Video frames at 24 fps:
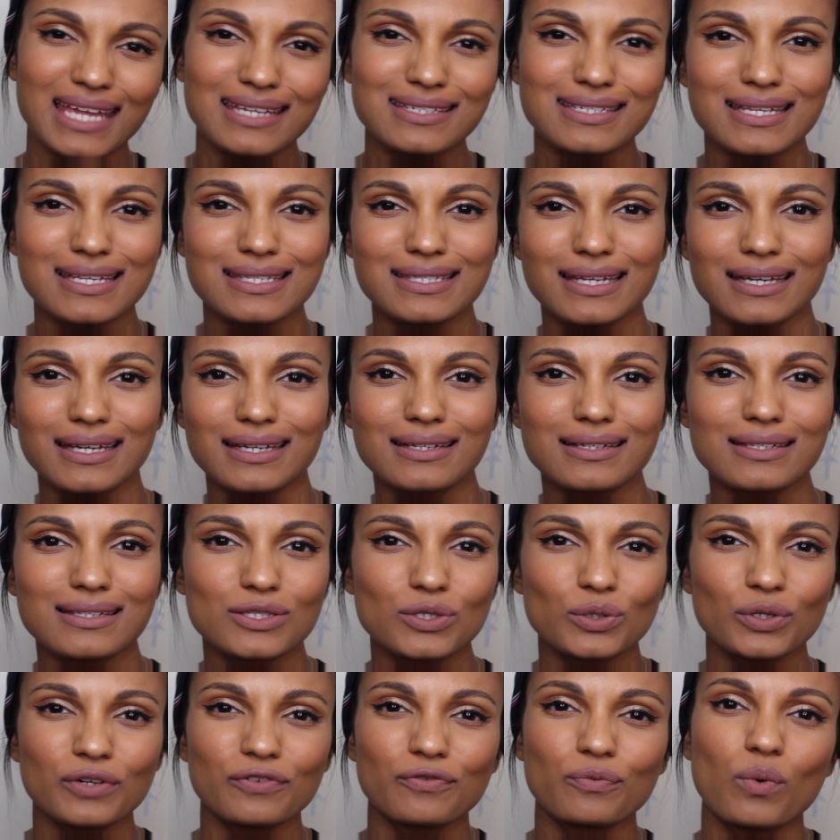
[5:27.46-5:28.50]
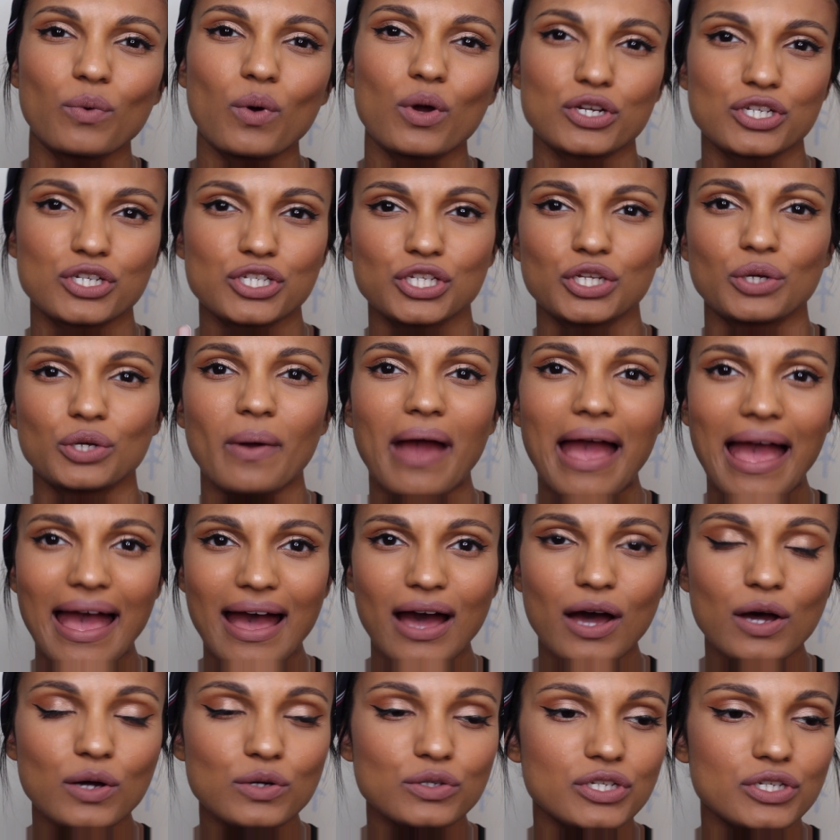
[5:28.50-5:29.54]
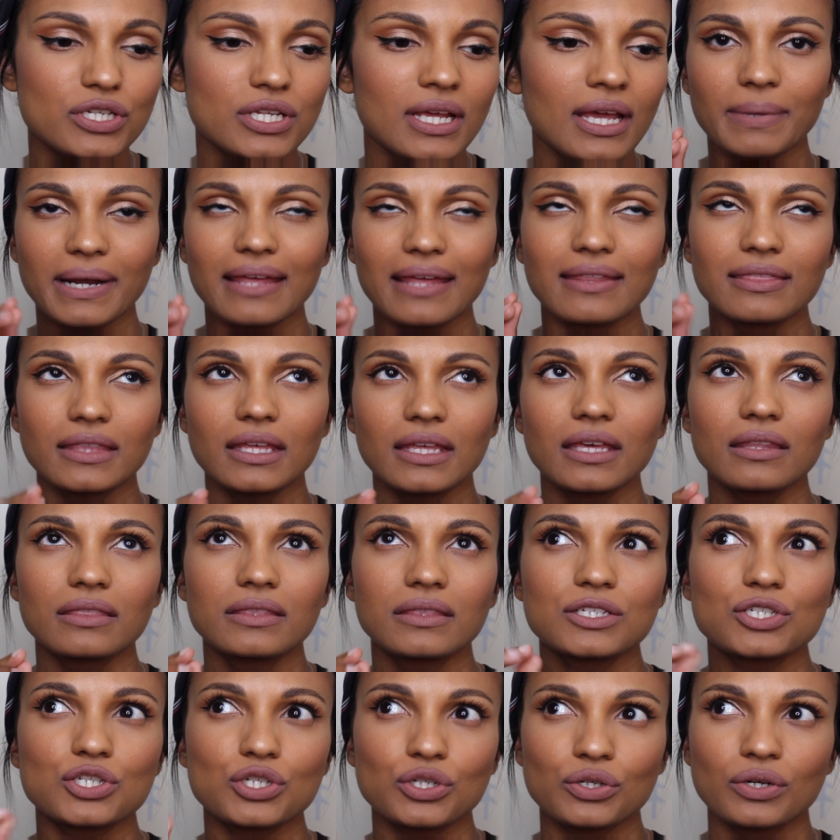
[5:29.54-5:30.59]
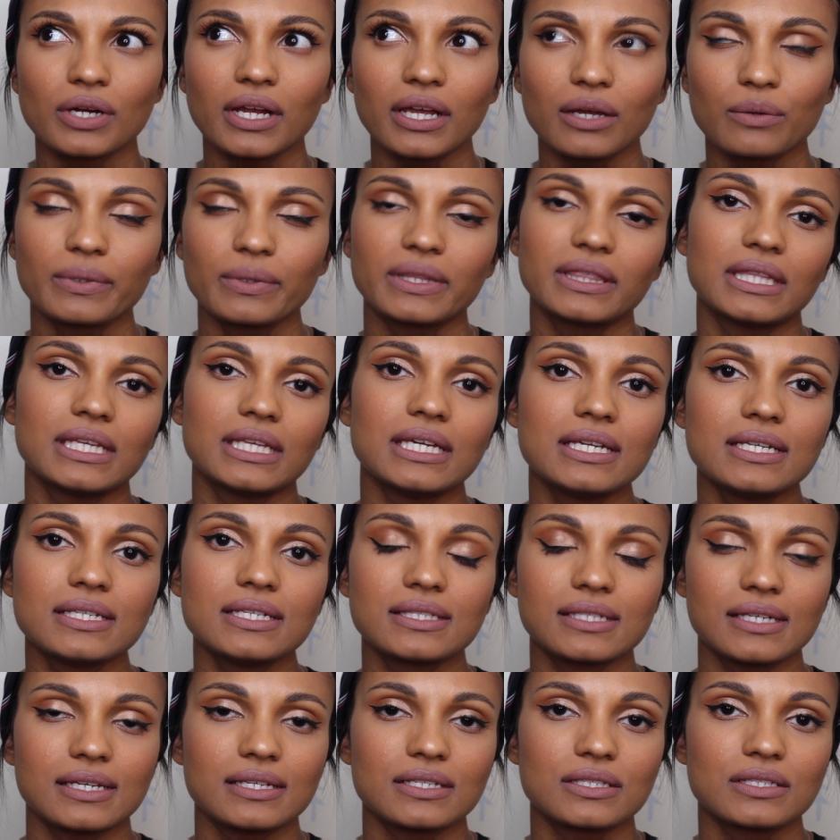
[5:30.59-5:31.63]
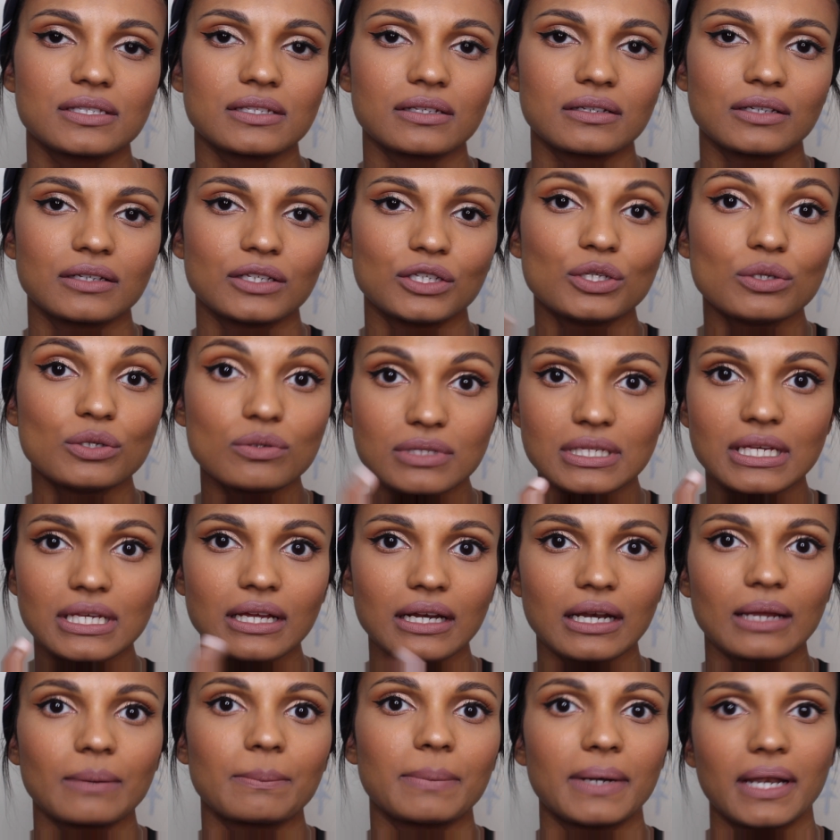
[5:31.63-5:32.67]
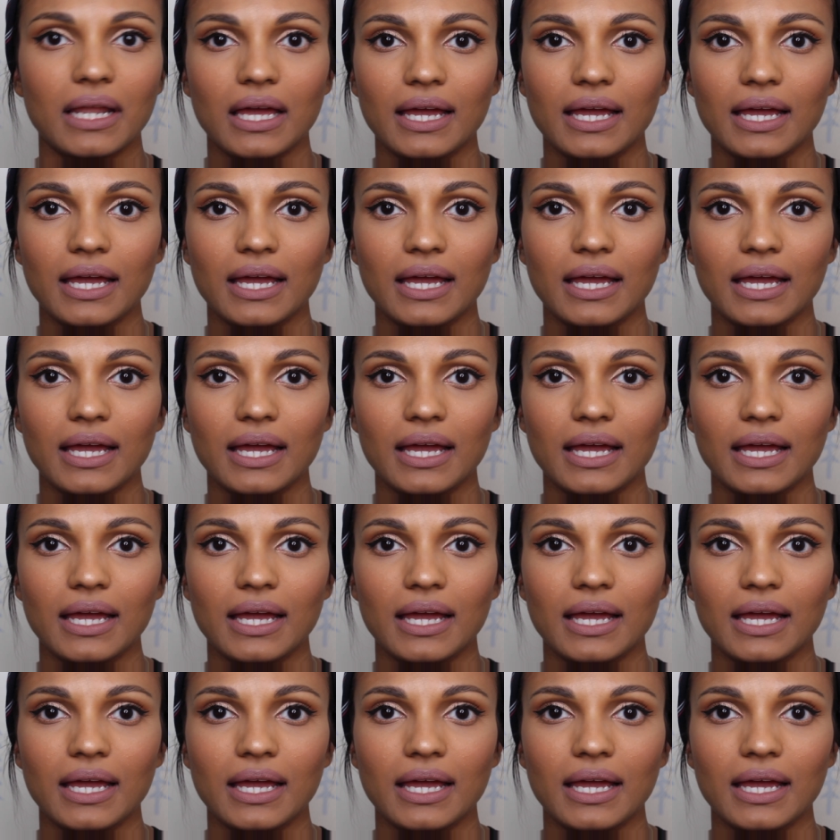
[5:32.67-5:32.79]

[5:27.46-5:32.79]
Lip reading: does it sort of wash you out? But I think the trick with these is using lip